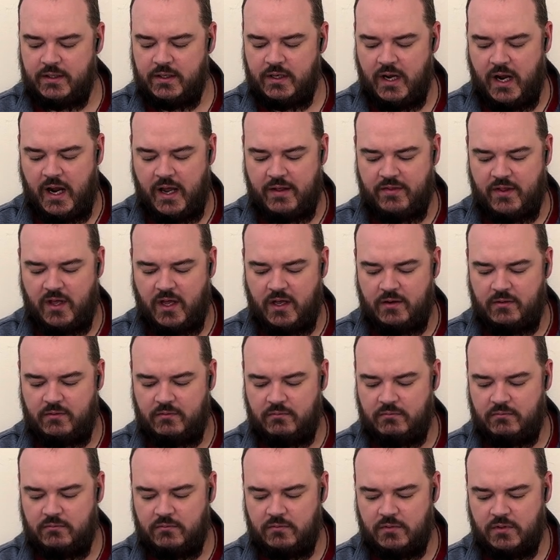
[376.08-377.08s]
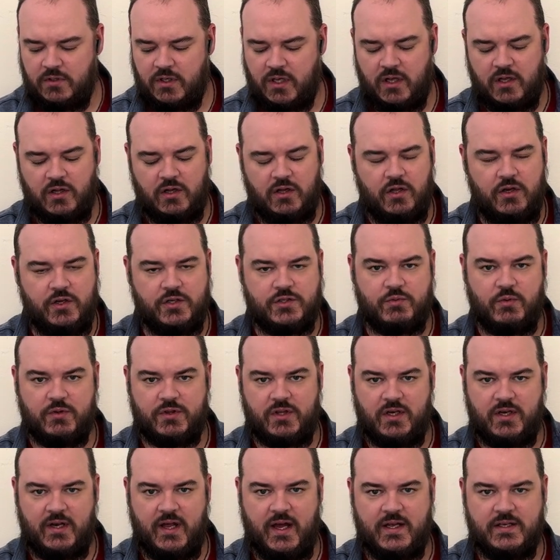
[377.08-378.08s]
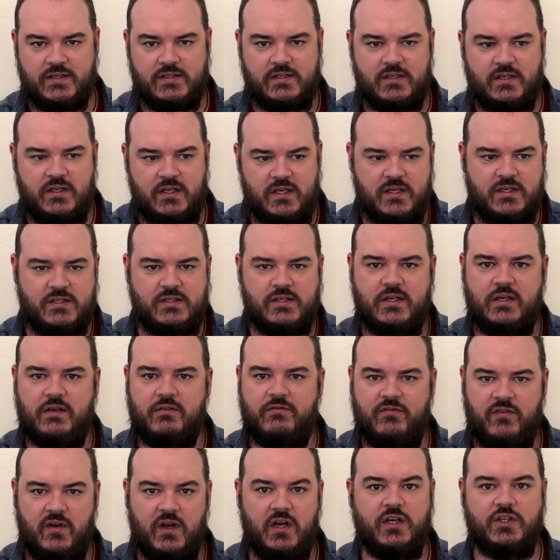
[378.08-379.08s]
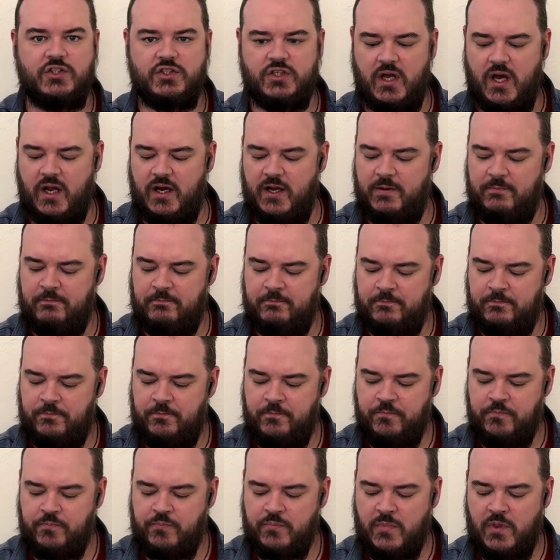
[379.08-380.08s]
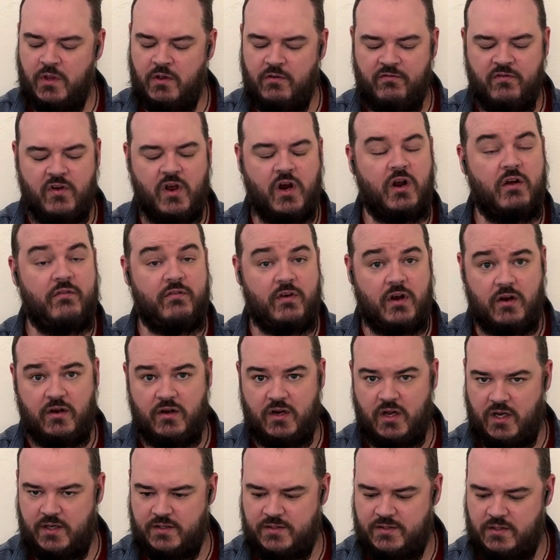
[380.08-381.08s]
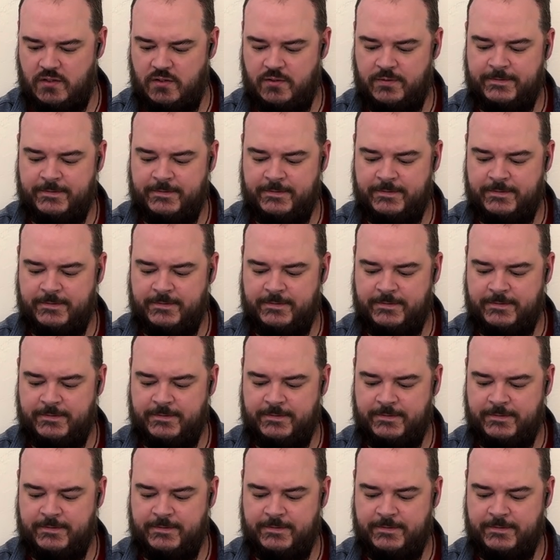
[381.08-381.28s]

and then concludes with a nice, easy finish on it. Very, very nice.